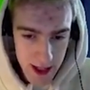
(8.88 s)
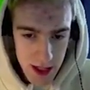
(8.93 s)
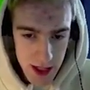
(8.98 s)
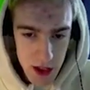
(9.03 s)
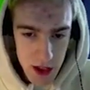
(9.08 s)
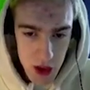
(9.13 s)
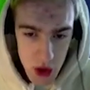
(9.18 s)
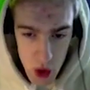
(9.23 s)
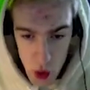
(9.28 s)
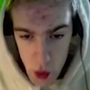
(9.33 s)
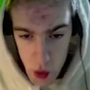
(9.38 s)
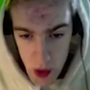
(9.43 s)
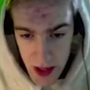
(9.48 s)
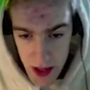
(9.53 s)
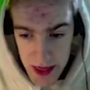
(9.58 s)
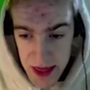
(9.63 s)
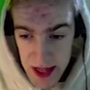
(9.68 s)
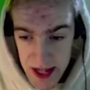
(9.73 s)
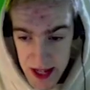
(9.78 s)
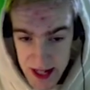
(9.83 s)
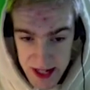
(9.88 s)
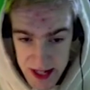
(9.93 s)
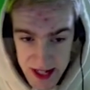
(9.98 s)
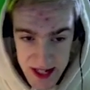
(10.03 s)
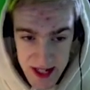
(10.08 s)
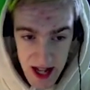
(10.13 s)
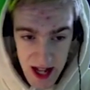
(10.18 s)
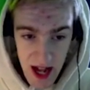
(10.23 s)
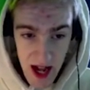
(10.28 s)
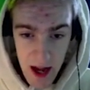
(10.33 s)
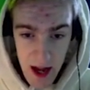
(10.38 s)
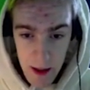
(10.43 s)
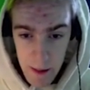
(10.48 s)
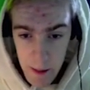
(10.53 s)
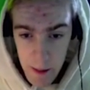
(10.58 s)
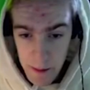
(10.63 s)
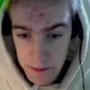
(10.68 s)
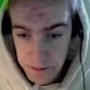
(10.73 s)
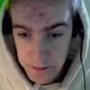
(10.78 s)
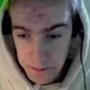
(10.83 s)
into this
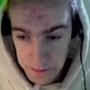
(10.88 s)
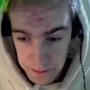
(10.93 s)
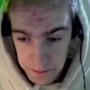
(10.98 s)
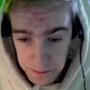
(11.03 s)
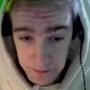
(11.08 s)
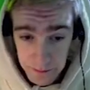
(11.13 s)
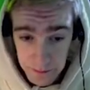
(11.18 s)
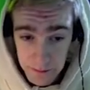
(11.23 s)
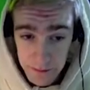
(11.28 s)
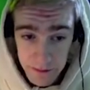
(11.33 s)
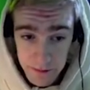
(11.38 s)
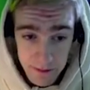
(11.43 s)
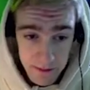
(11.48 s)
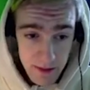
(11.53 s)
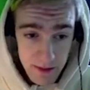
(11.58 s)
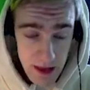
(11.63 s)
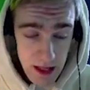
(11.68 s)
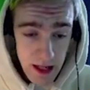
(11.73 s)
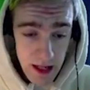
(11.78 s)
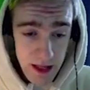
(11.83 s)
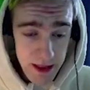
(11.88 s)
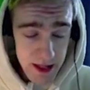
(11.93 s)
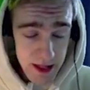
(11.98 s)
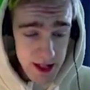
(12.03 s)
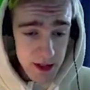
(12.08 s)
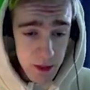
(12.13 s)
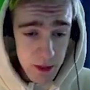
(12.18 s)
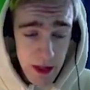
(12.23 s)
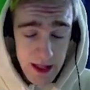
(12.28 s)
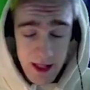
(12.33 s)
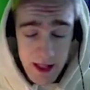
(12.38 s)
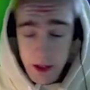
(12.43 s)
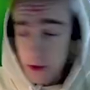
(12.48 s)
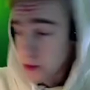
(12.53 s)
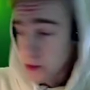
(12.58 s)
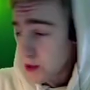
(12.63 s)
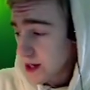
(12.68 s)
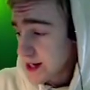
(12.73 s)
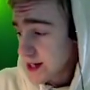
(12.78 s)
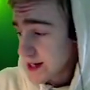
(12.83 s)
um, this wee
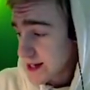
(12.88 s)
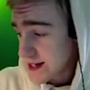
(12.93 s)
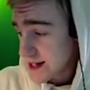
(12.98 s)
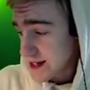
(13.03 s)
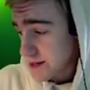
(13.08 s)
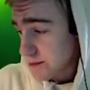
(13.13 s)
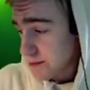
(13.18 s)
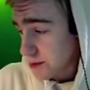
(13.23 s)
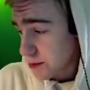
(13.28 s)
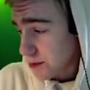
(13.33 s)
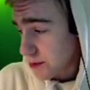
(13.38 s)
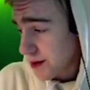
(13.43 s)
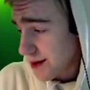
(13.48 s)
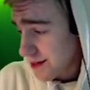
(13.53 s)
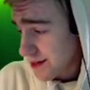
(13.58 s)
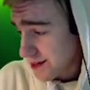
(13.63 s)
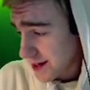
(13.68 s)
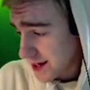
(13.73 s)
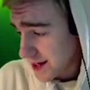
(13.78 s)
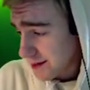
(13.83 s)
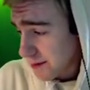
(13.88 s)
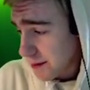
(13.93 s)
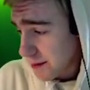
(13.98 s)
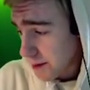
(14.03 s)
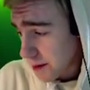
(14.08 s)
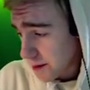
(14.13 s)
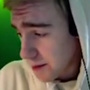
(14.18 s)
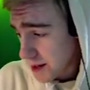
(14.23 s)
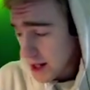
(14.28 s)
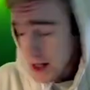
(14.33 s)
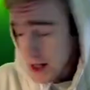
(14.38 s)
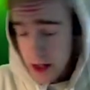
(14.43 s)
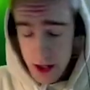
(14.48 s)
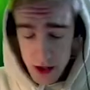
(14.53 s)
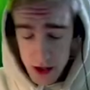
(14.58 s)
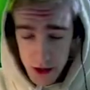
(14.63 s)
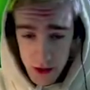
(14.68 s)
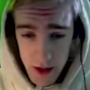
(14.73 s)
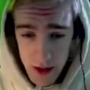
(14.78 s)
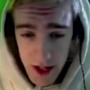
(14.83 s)
little temple thingy mabobby,
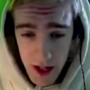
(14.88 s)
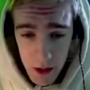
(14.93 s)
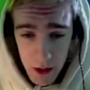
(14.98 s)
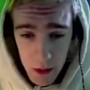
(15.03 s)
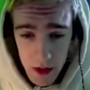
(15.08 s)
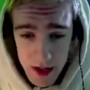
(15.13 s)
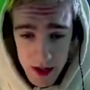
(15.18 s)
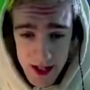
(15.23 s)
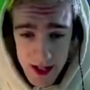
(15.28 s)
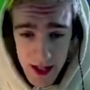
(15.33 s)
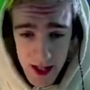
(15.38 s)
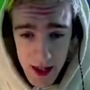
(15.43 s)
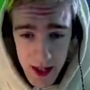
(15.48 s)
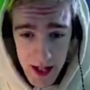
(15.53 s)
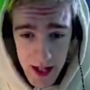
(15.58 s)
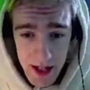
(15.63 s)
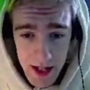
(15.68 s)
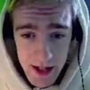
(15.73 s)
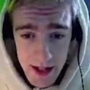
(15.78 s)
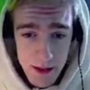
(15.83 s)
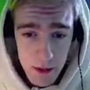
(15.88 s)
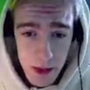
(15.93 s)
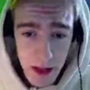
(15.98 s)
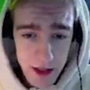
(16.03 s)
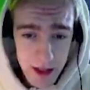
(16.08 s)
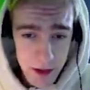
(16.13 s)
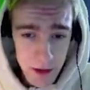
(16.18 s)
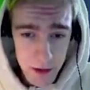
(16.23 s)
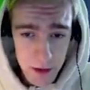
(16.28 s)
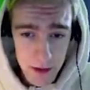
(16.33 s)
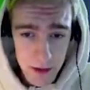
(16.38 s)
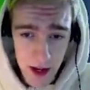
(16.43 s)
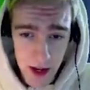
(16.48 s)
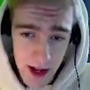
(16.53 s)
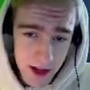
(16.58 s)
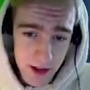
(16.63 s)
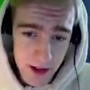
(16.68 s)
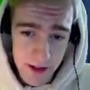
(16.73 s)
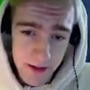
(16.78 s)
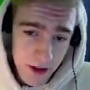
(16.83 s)
doohickawatsit thing. A wee little, I
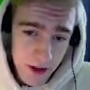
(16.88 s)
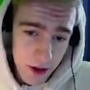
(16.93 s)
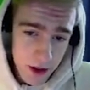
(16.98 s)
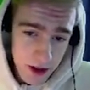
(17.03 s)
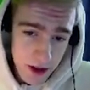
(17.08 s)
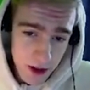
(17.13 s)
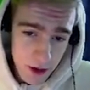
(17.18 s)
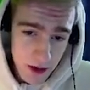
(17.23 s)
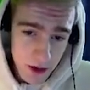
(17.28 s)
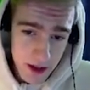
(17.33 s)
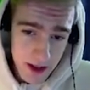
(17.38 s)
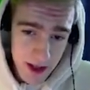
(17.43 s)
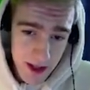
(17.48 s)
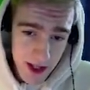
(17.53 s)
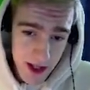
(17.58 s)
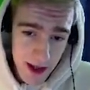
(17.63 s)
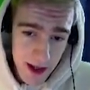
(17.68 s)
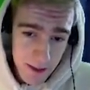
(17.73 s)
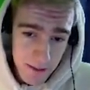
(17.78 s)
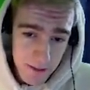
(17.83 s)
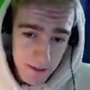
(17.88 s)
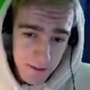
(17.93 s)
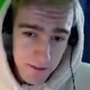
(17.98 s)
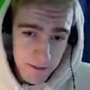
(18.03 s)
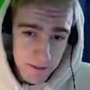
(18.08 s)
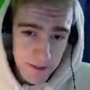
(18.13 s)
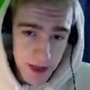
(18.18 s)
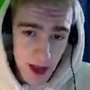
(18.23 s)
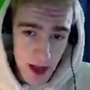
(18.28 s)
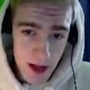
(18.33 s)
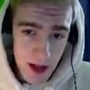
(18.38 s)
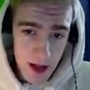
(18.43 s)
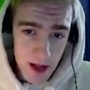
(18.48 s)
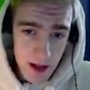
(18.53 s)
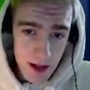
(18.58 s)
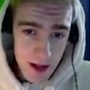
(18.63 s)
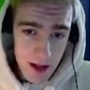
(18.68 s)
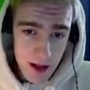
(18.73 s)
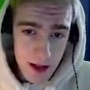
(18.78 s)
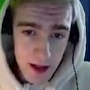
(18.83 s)
don't even know what to call it. The um,
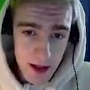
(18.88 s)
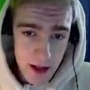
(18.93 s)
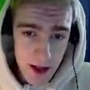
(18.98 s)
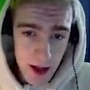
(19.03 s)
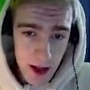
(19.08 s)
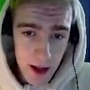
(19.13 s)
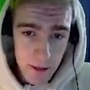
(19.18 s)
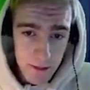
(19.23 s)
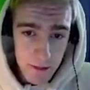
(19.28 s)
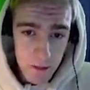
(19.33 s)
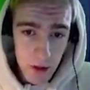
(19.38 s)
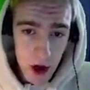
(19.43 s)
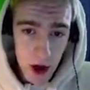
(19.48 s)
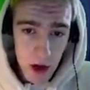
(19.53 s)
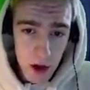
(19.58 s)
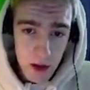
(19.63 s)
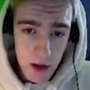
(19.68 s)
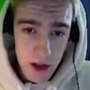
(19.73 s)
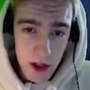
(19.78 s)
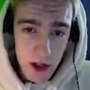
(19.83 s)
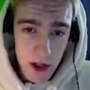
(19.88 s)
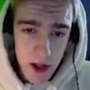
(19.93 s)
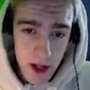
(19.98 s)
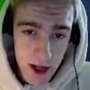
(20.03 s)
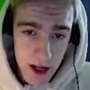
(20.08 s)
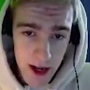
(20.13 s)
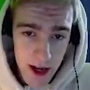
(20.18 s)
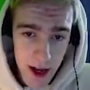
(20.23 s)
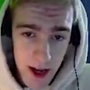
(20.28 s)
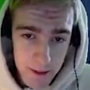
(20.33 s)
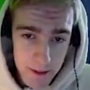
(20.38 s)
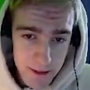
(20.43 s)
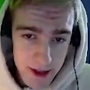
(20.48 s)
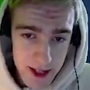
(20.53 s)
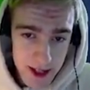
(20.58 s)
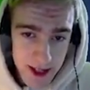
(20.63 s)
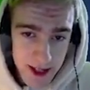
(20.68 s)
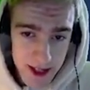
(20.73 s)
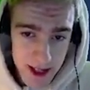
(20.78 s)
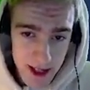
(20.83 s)
yeah. Oh look, Camp
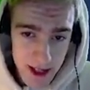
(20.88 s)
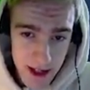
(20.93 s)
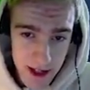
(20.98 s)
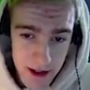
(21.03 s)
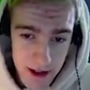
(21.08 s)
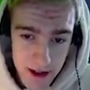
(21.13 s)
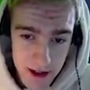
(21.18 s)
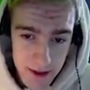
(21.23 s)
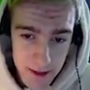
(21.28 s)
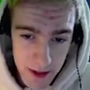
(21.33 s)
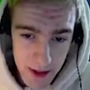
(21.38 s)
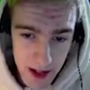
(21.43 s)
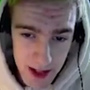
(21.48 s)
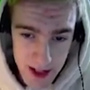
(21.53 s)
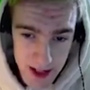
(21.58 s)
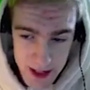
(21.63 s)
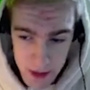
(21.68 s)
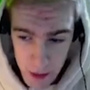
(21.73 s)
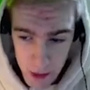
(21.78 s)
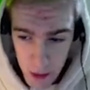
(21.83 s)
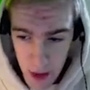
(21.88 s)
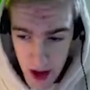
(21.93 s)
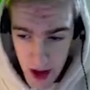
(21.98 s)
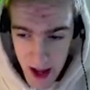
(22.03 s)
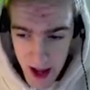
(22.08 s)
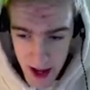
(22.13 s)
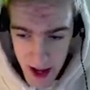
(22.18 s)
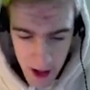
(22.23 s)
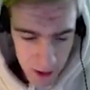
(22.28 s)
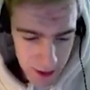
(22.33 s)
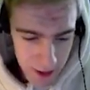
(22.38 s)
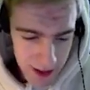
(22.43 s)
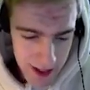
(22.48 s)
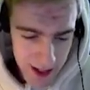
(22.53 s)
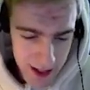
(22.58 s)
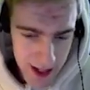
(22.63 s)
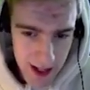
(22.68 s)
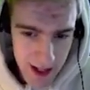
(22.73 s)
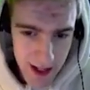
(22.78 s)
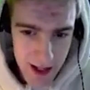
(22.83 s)
Pristilio de Brass. Wow,
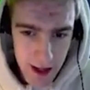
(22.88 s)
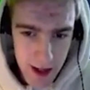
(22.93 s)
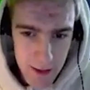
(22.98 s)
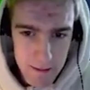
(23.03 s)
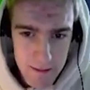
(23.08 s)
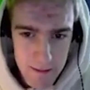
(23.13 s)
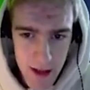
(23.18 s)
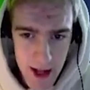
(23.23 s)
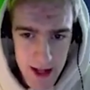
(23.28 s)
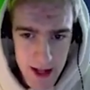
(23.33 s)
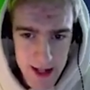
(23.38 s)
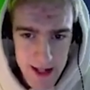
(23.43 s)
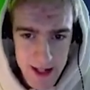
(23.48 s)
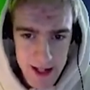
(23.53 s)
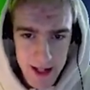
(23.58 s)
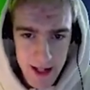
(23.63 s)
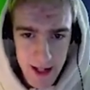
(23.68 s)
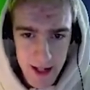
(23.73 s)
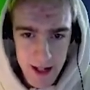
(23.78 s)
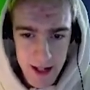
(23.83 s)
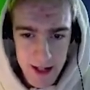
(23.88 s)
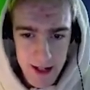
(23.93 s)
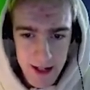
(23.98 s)
again, amazing.